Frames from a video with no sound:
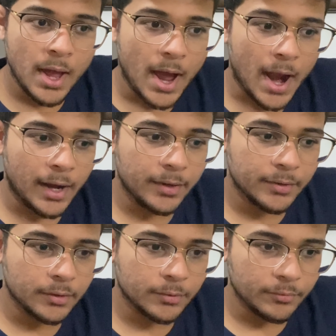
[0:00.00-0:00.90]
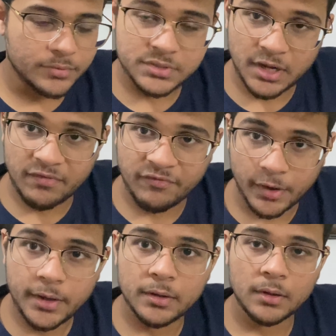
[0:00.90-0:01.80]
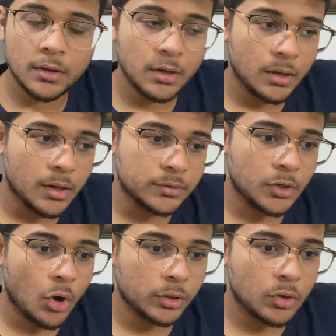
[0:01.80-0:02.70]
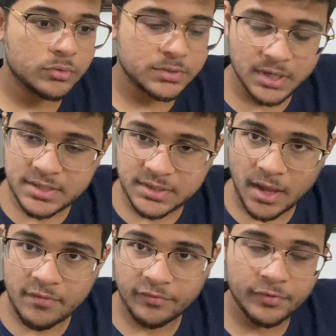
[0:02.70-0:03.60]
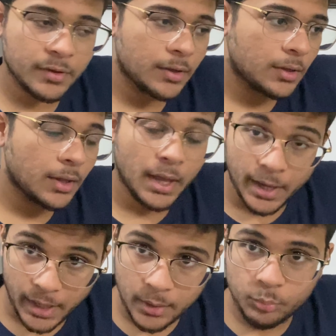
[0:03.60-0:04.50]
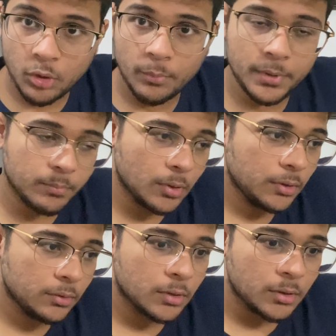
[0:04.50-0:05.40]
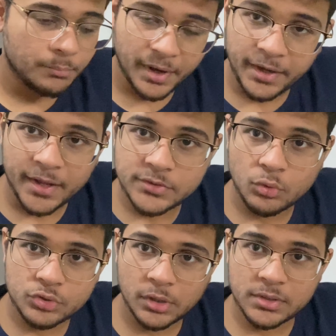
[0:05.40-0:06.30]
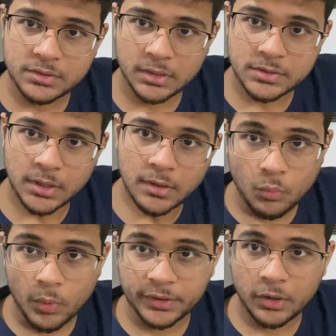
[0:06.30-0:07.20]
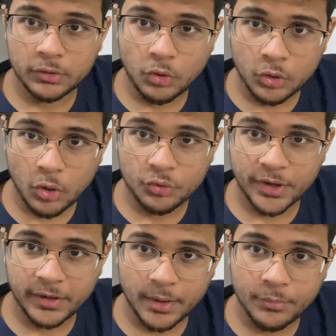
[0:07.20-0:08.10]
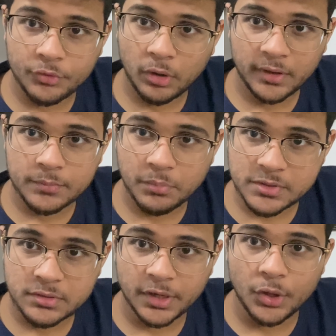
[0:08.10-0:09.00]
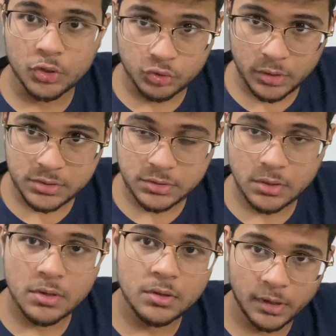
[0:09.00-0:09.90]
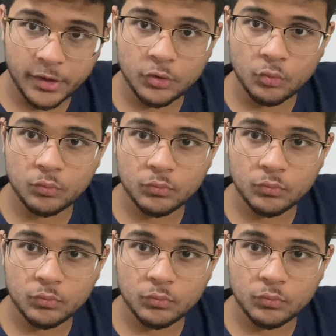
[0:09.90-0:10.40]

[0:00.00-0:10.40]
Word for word: and stay fit in the lockdown, stay safe, help poor people, maintain social distancing. Whether or not to take Clenbuterol, that's personally your choice. Thank you.